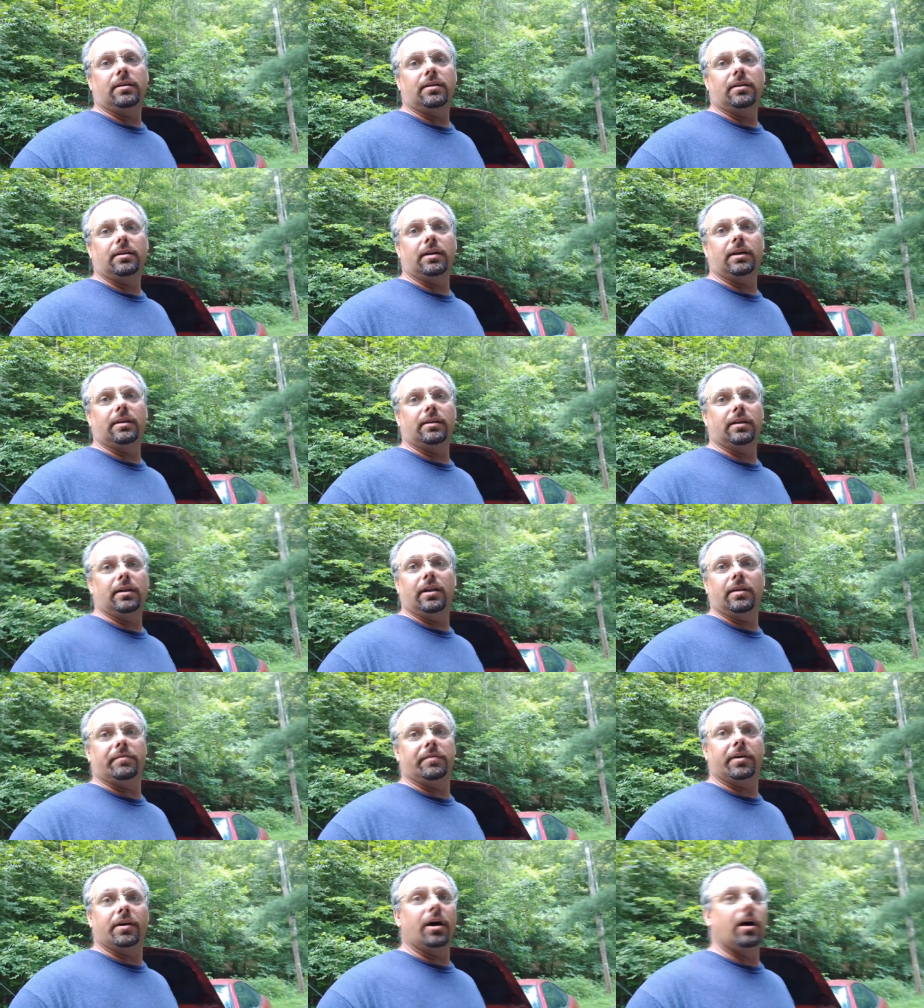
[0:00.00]
It didn't
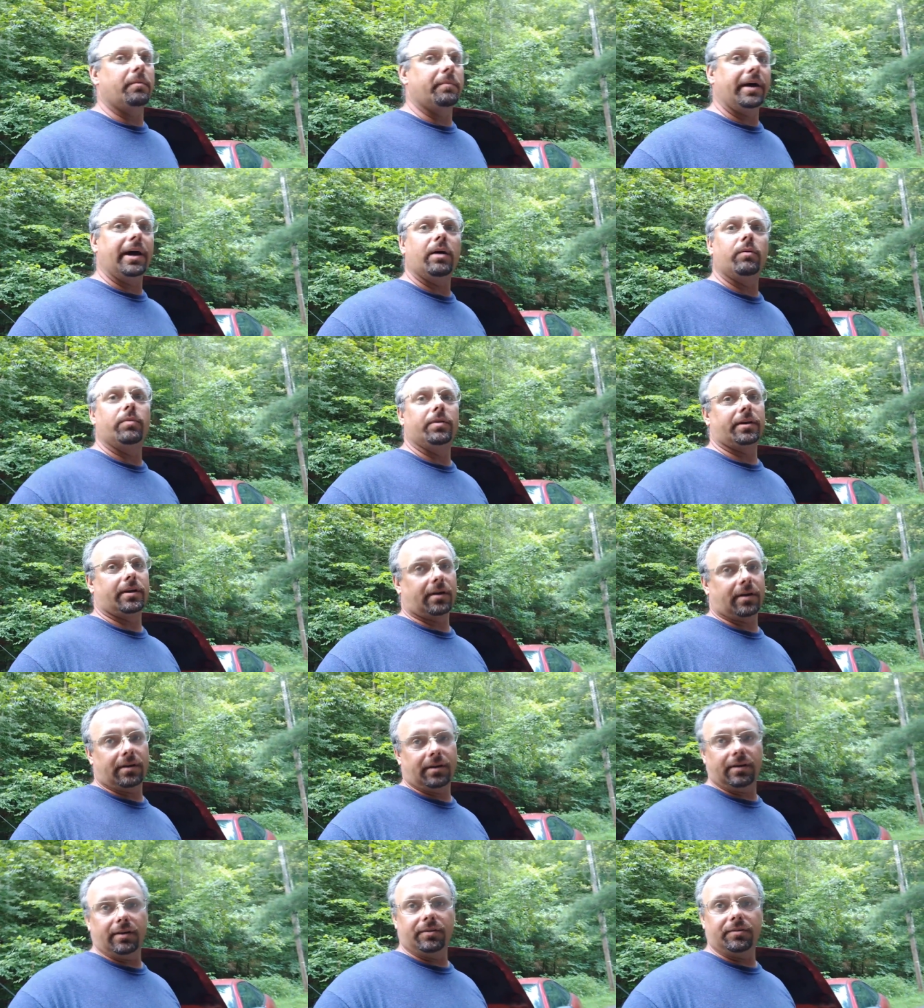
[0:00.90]
even come out with air
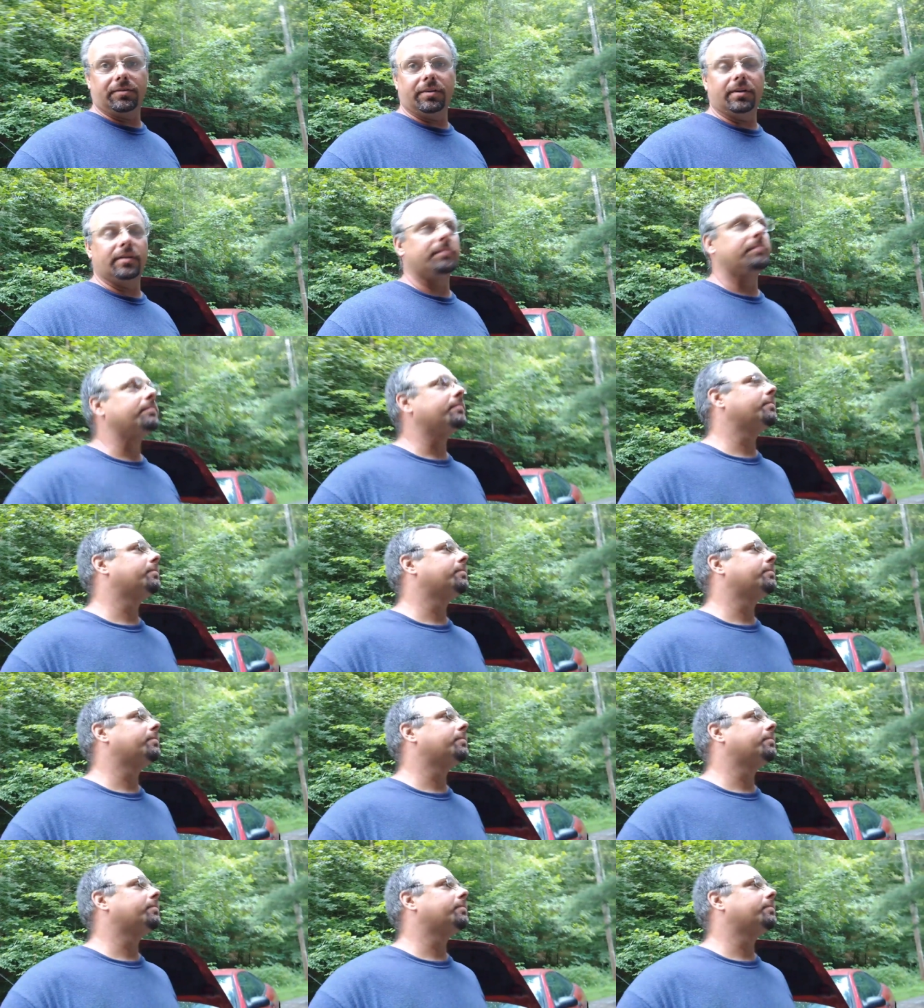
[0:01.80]
conditioning,